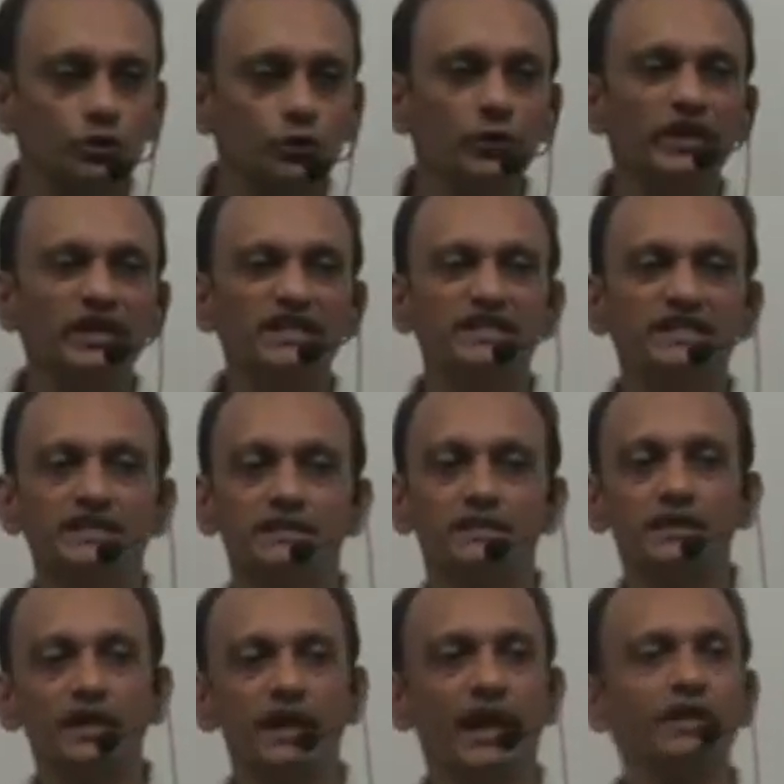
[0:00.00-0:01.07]
Towards
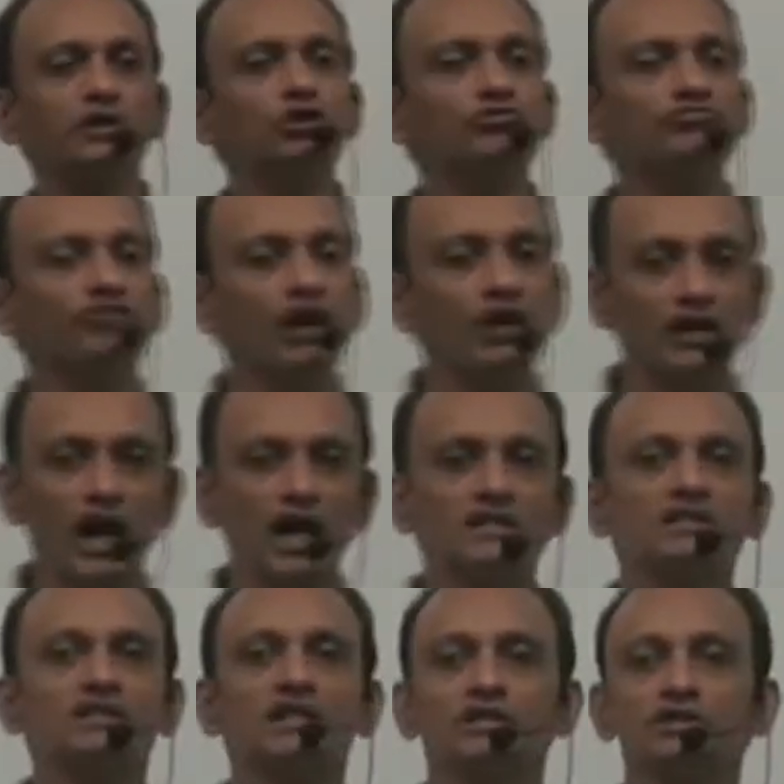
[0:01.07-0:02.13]
the end of our
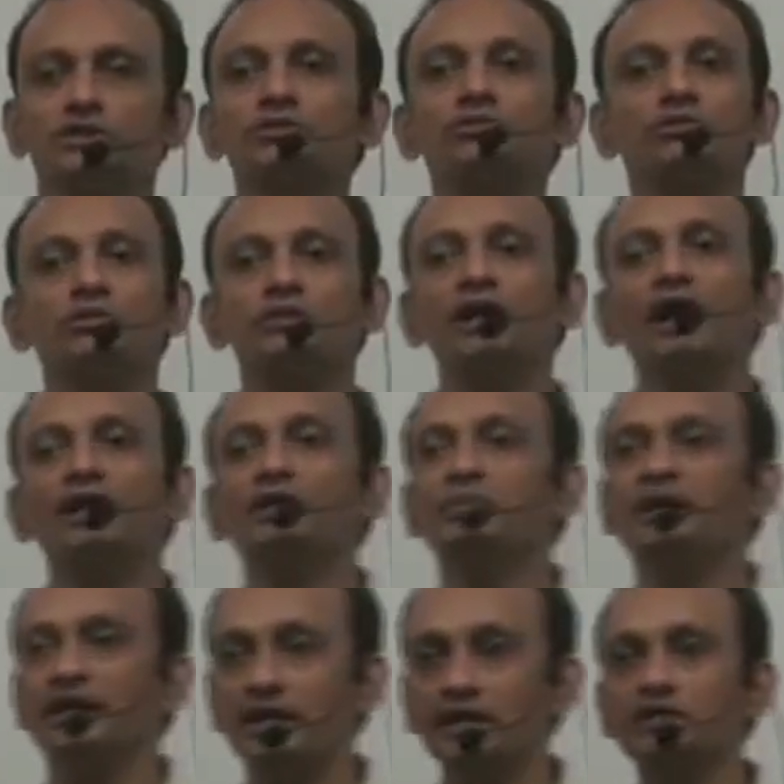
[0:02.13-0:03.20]
last session on
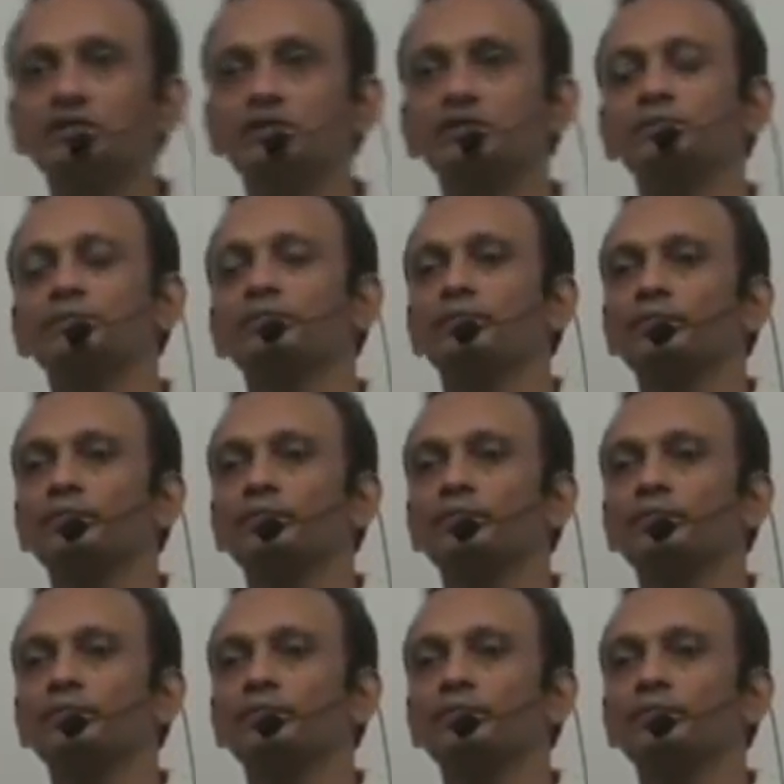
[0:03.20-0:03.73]
kinematics,